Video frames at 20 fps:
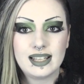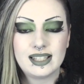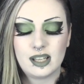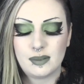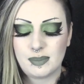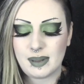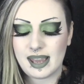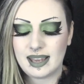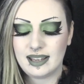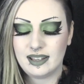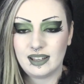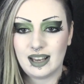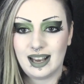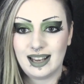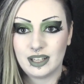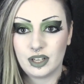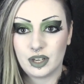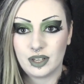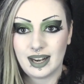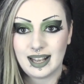Next up,
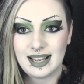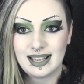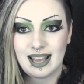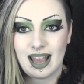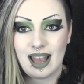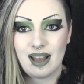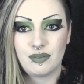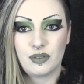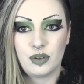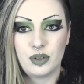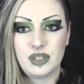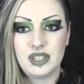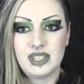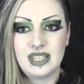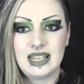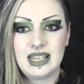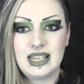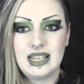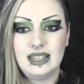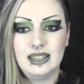I got a Kat Von
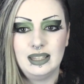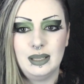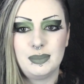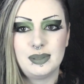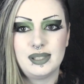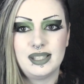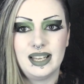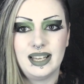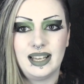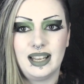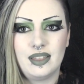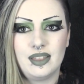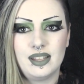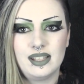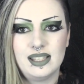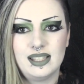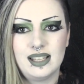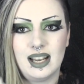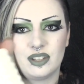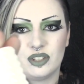D lipstick, and
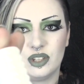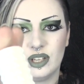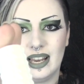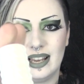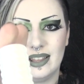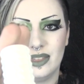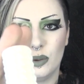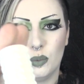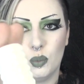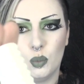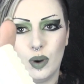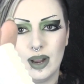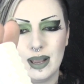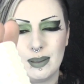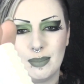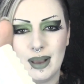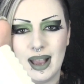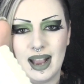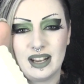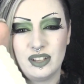this is actually in the
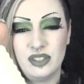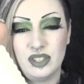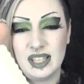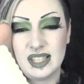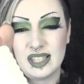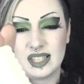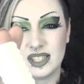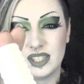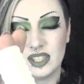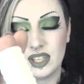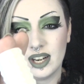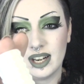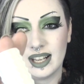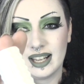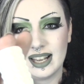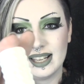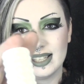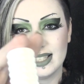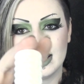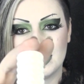white packaging. It's a
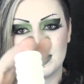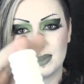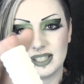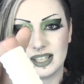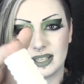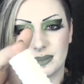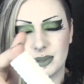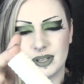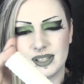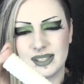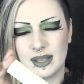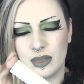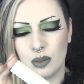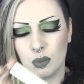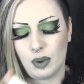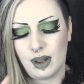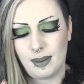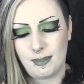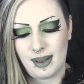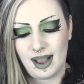Studded Kiss lipstick, but it's in the
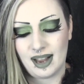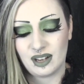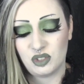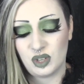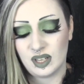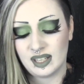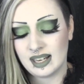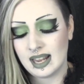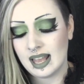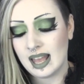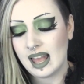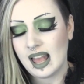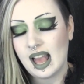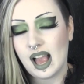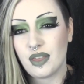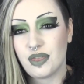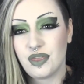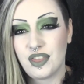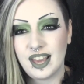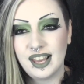white packaging.
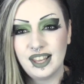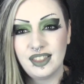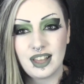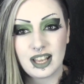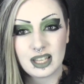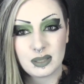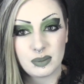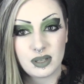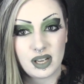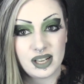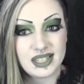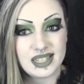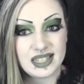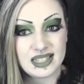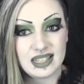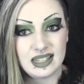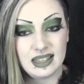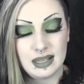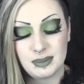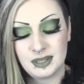I think that's because
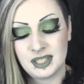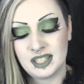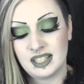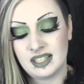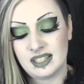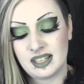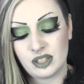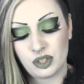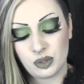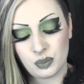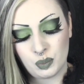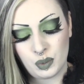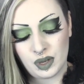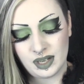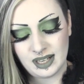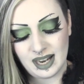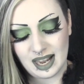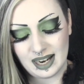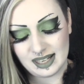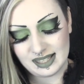it's a limited edition
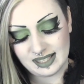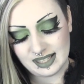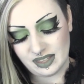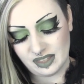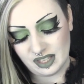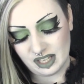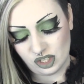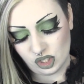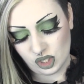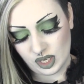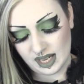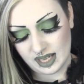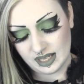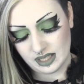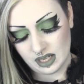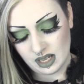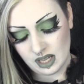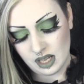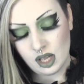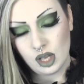one, and it's in the
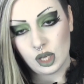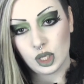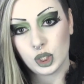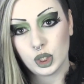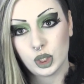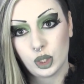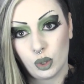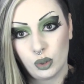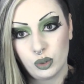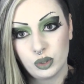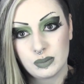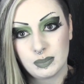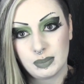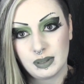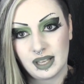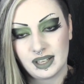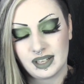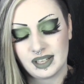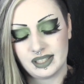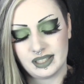shade Gold
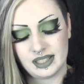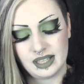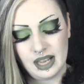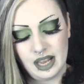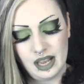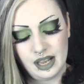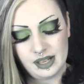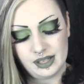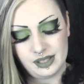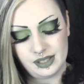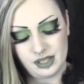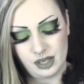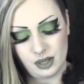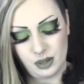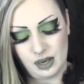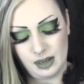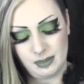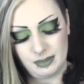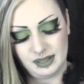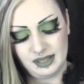Blooded.
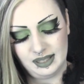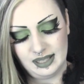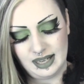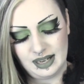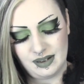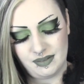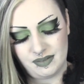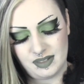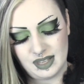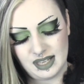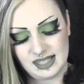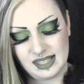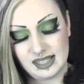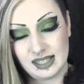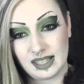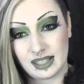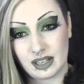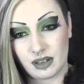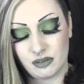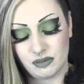So I believe this
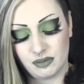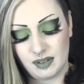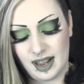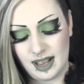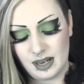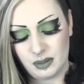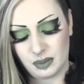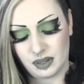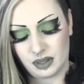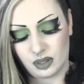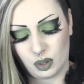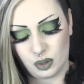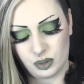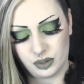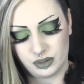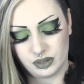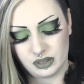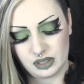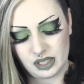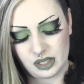is like a red with
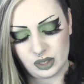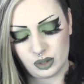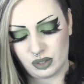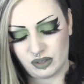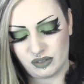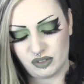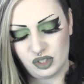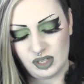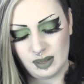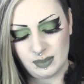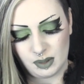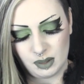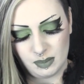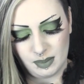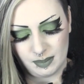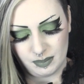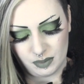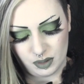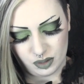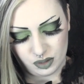gold sort of shimmer,
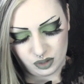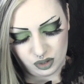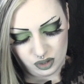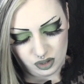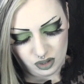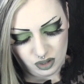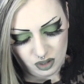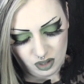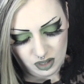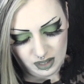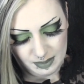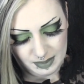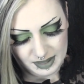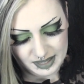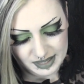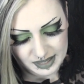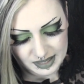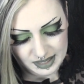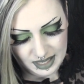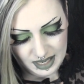but I'm not sure. Let me
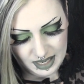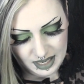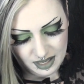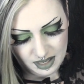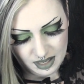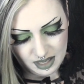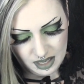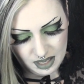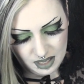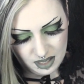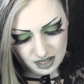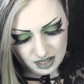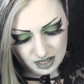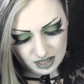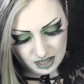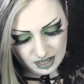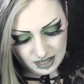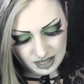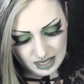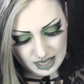see.
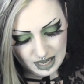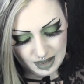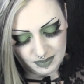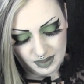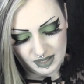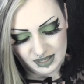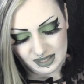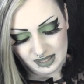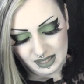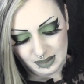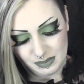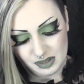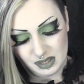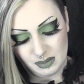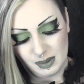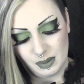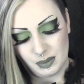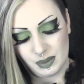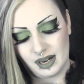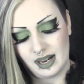Yep, that seems to
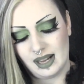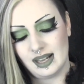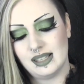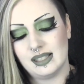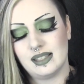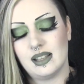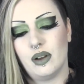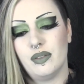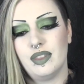be what it is.